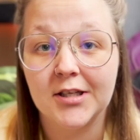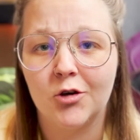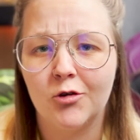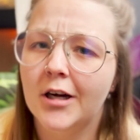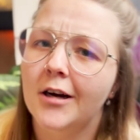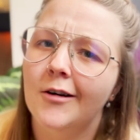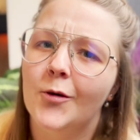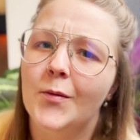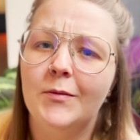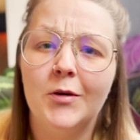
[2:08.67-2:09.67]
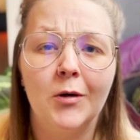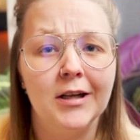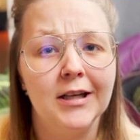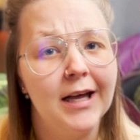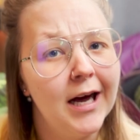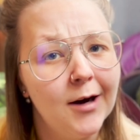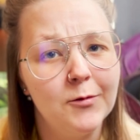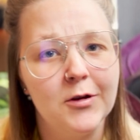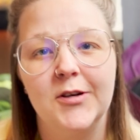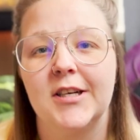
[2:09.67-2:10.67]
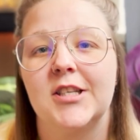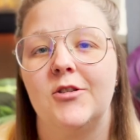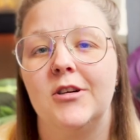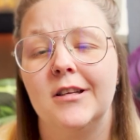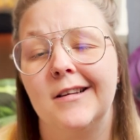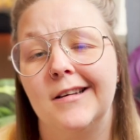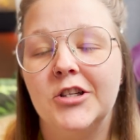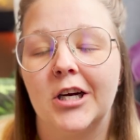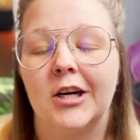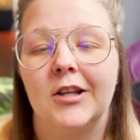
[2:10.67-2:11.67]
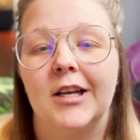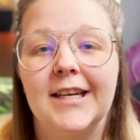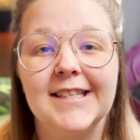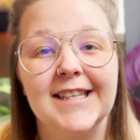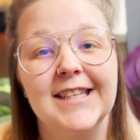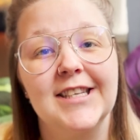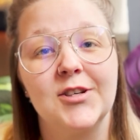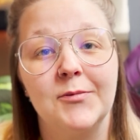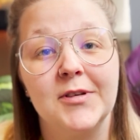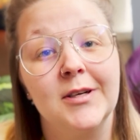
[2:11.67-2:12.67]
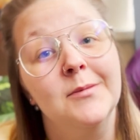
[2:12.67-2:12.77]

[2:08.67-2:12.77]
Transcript: career, or maybe you want a little help with your UX career, then check out the links in the description